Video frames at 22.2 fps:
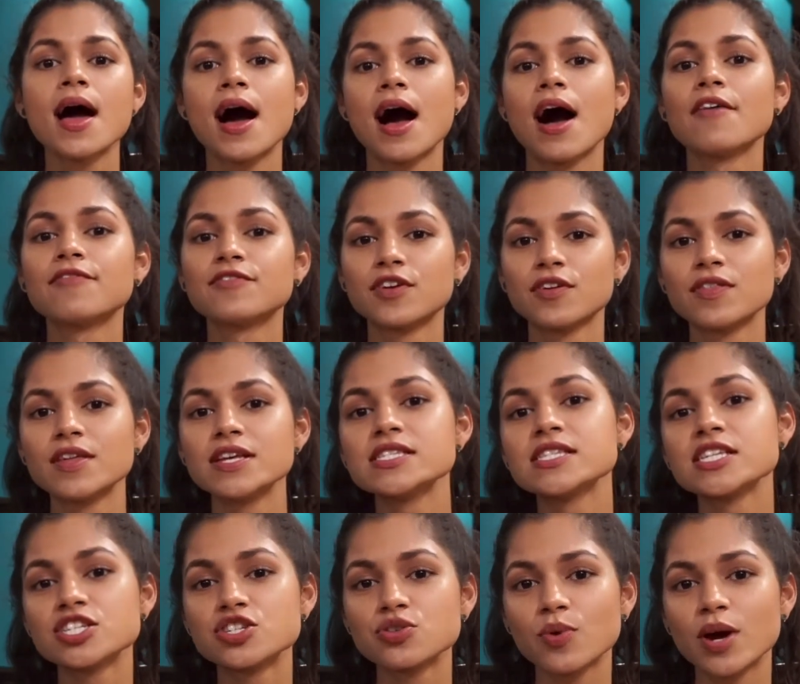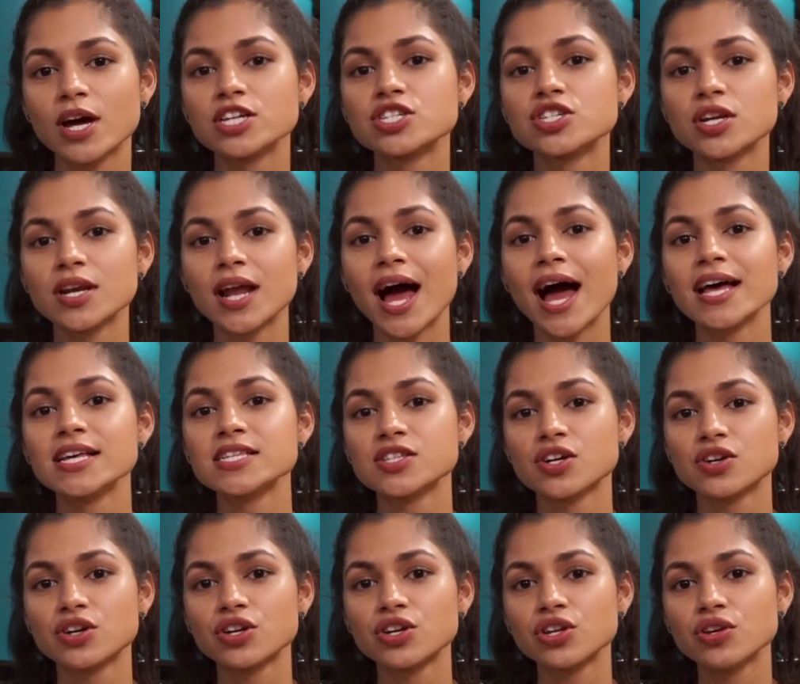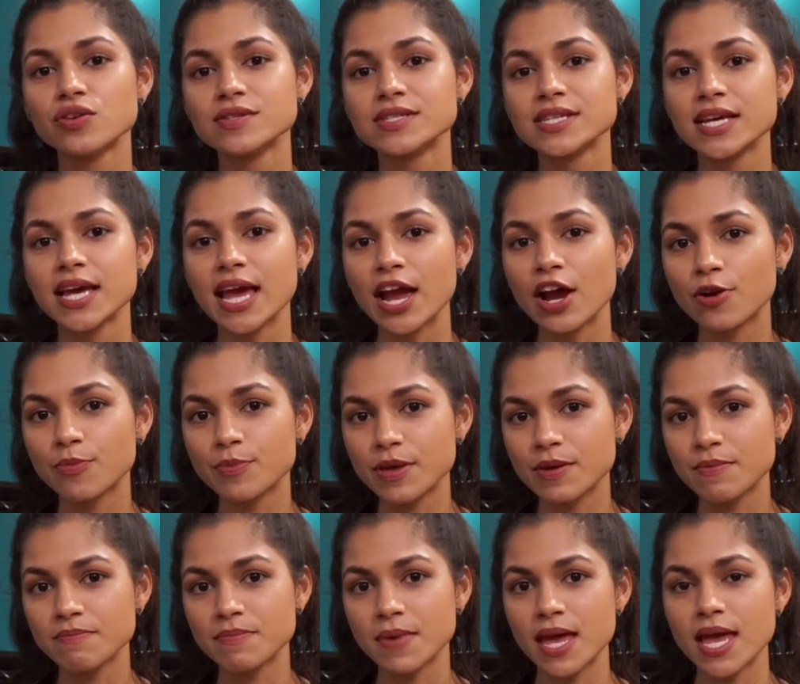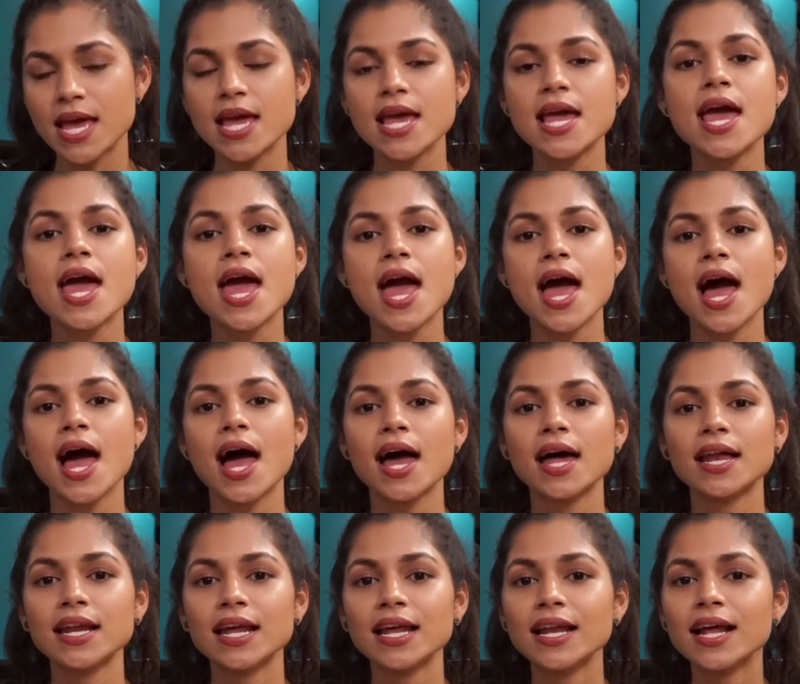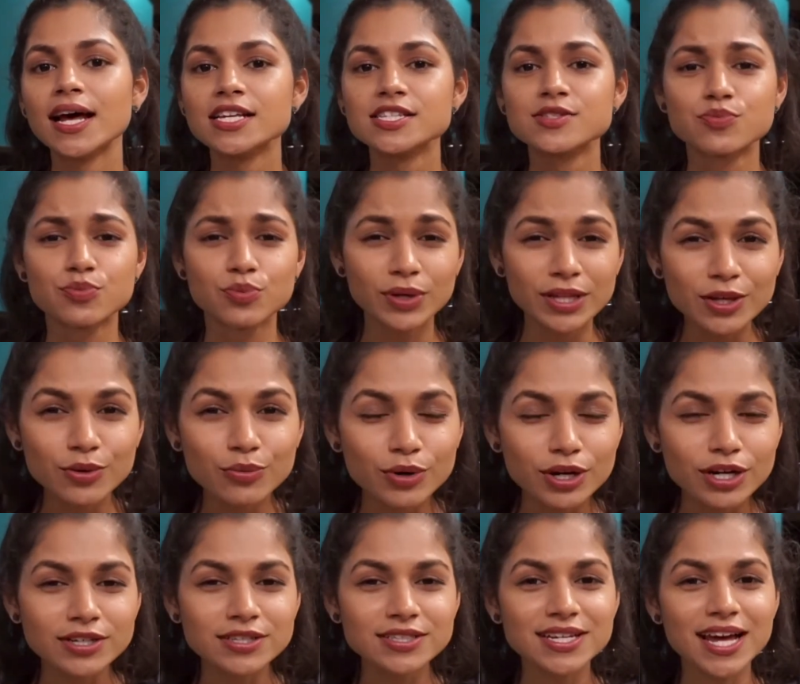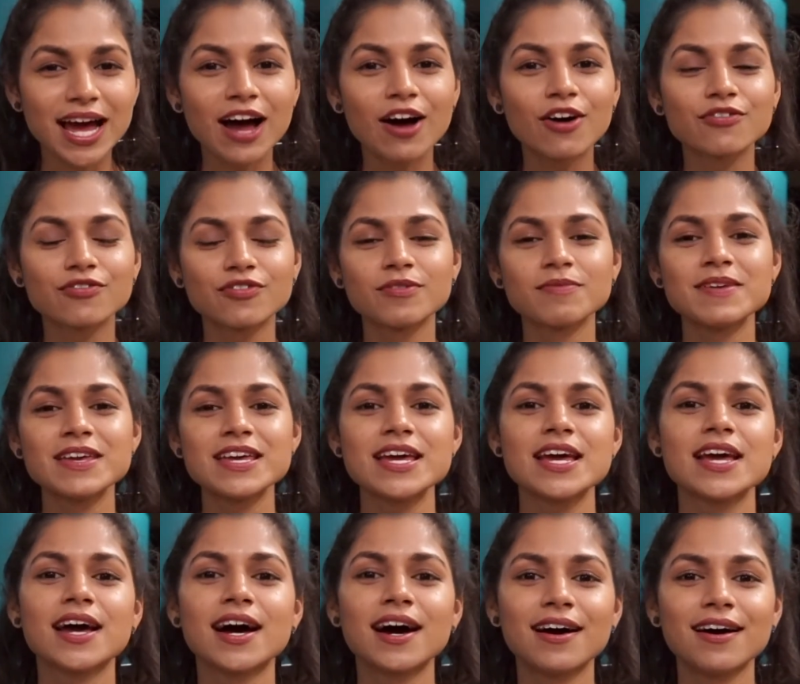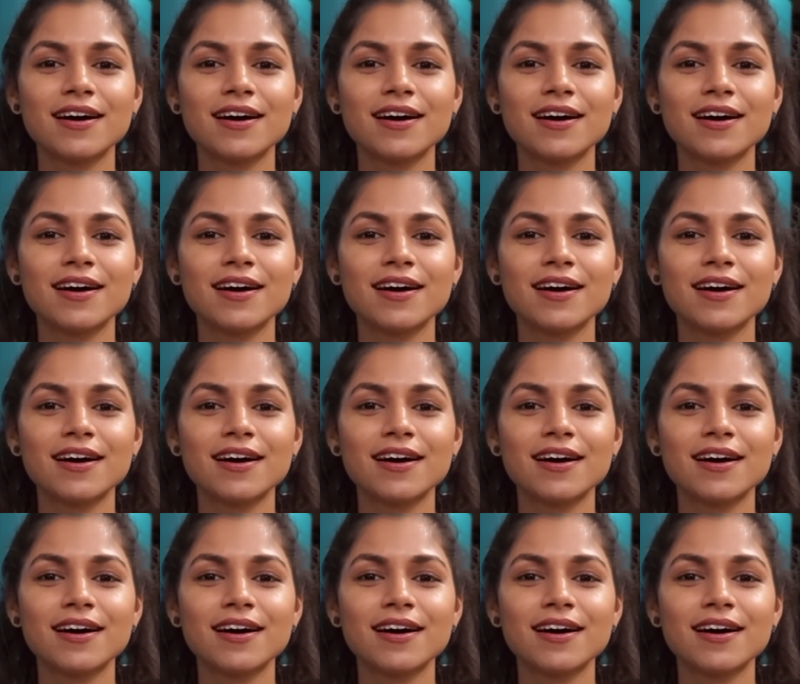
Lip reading: After this situation, I started using Airbnb and it has really worked out for me.